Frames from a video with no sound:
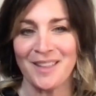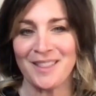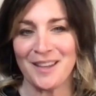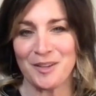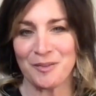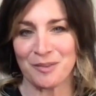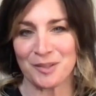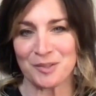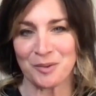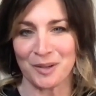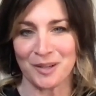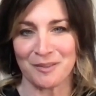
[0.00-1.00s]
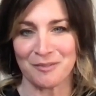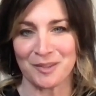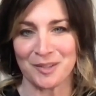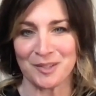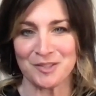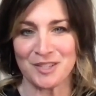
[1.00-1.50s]
thank you, Victoria,
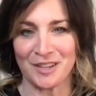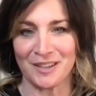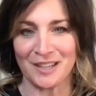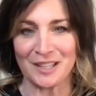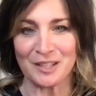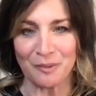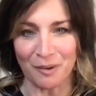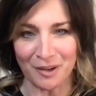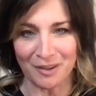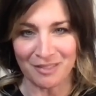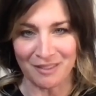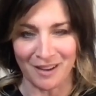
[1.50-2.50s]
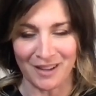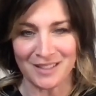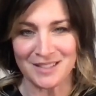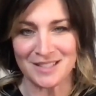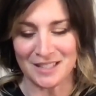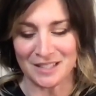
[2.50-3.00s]
for sharing your
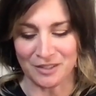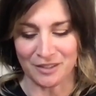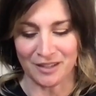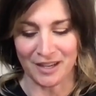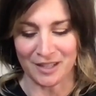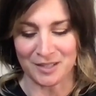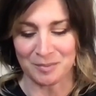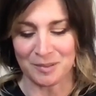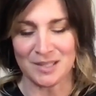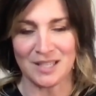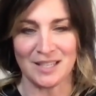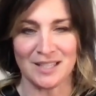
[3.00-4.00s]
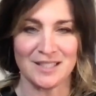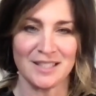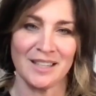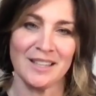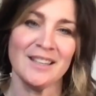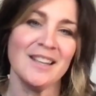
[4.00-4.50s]
thoughts and your expertise
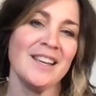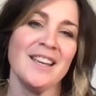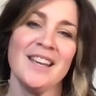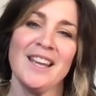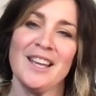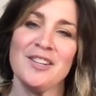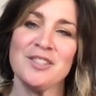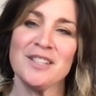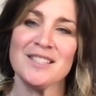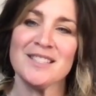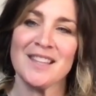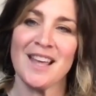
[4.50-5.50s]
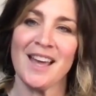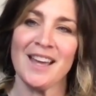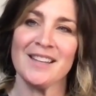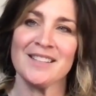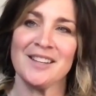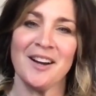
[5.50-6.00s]
and just
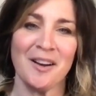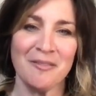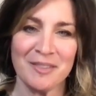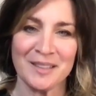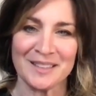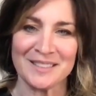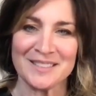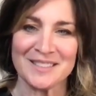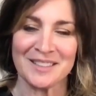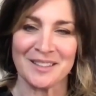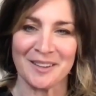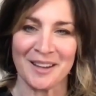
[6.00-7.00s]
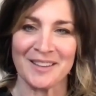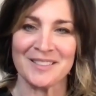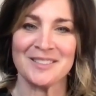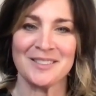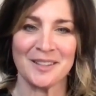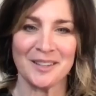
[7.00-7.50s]
that confidence. You
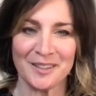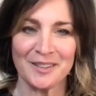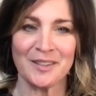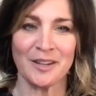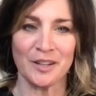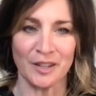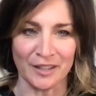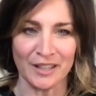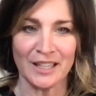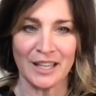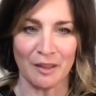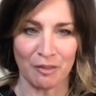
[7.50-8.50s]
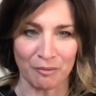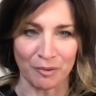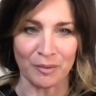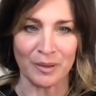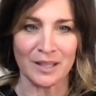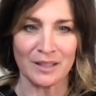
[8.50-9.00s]
guys, you're gonna get
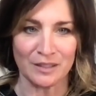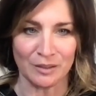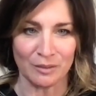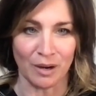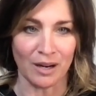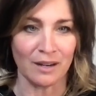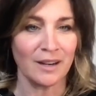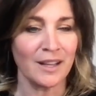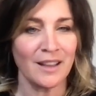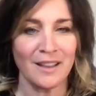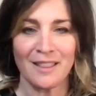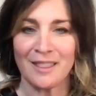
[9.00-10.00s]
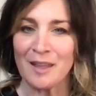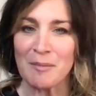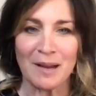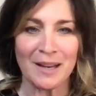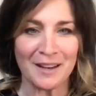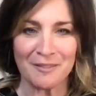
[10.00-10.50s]
through it. You are. They
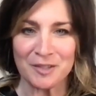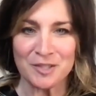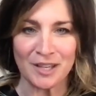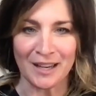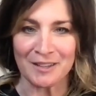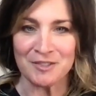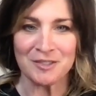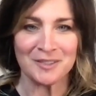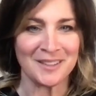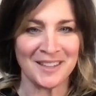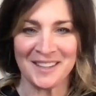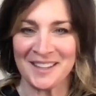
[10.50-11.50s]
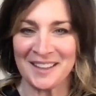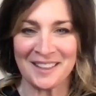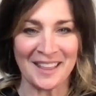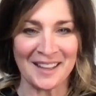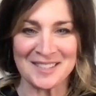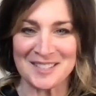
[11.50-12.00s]
might never change.
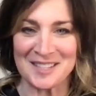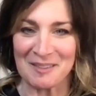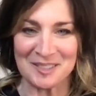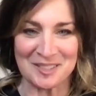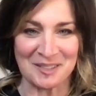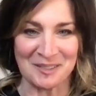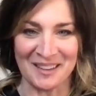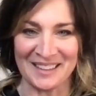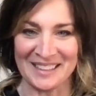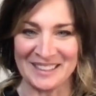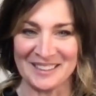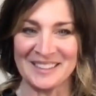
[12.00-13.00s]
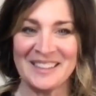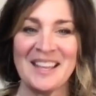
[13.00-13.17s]
That's not what you want to hear.